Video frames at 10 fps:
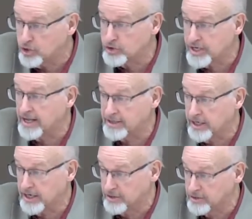got
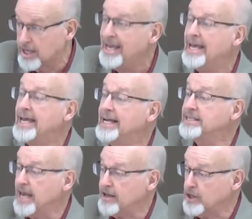theirs. It's
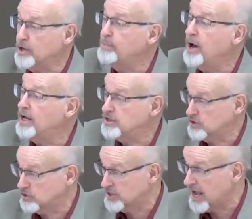how the
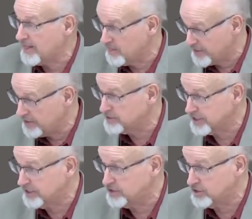apostles got their
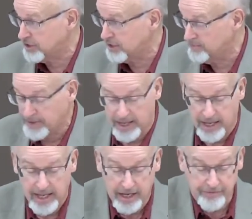teaching.
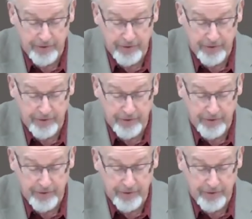In 1